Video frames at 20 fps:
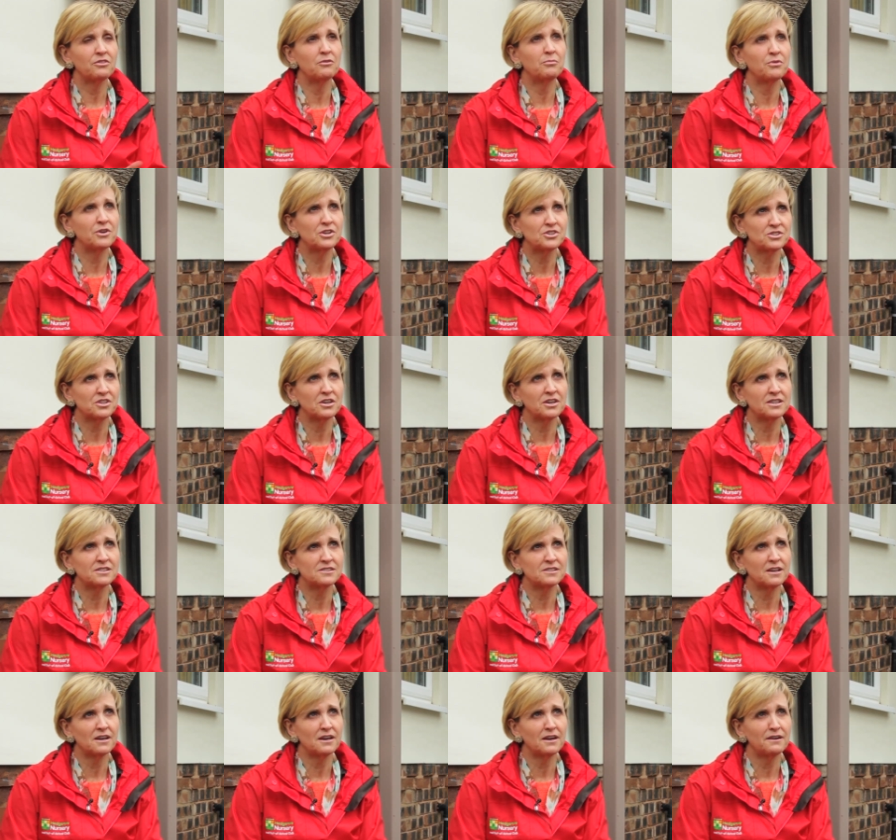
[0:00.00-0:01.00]
the bridge that is
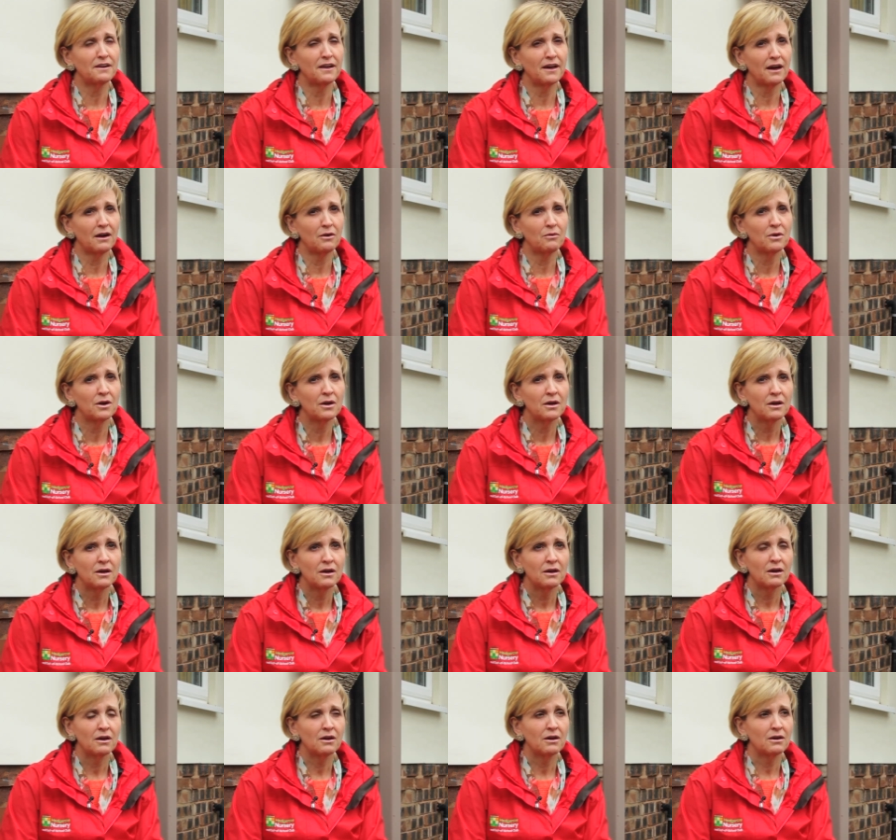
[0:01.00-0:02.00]
there now.
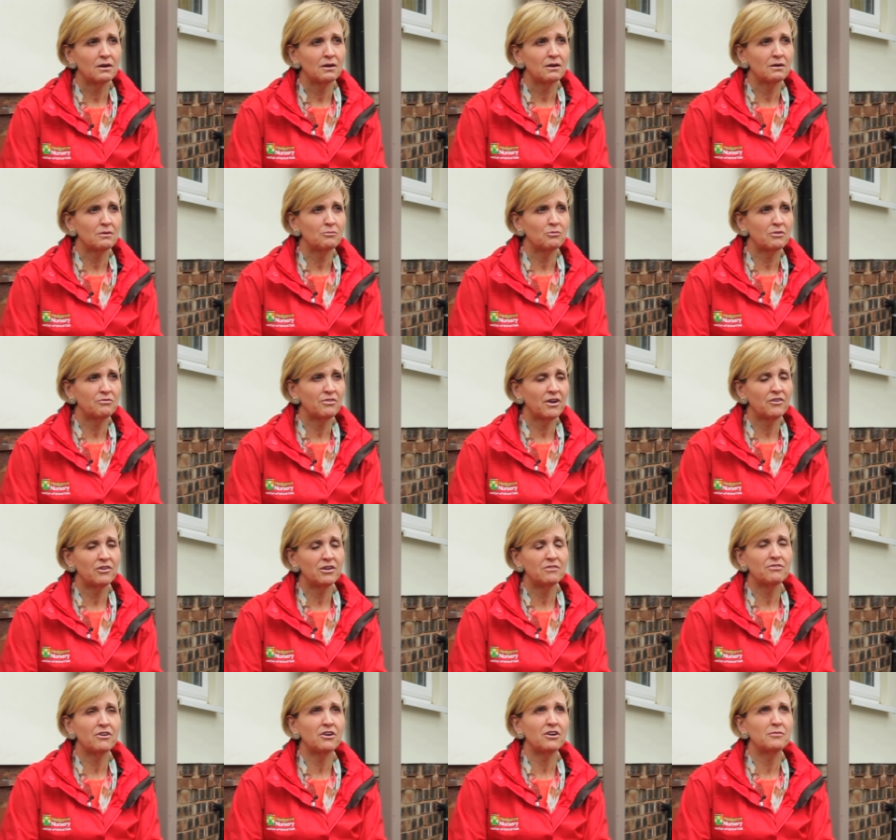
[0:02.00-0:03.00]
Uh, we're very
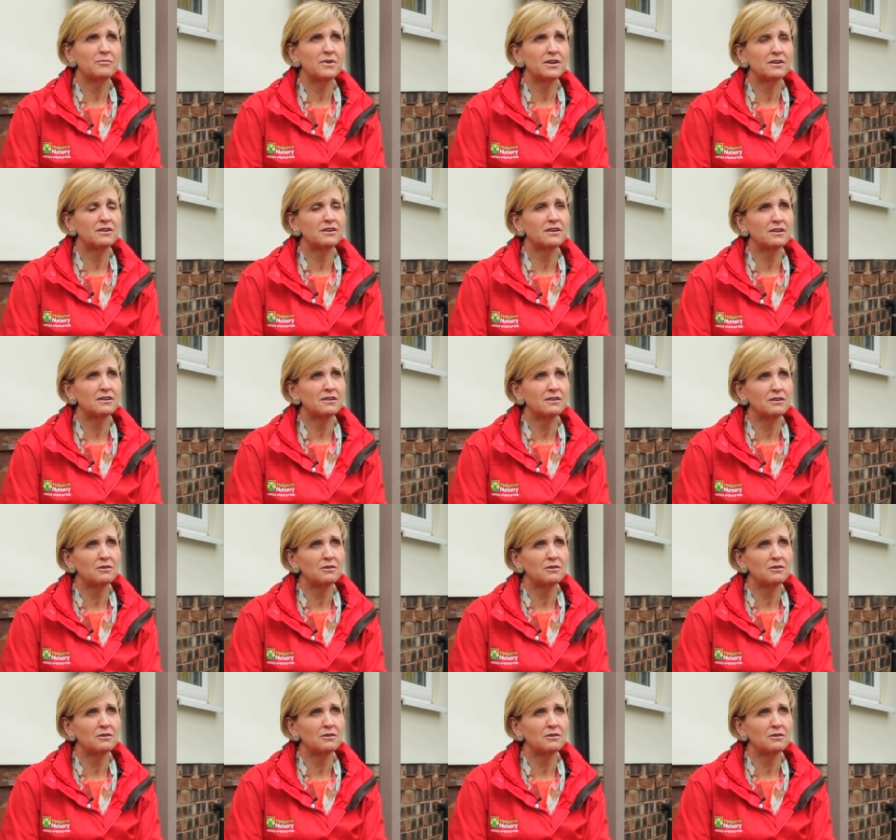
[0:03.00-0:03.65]
environmentally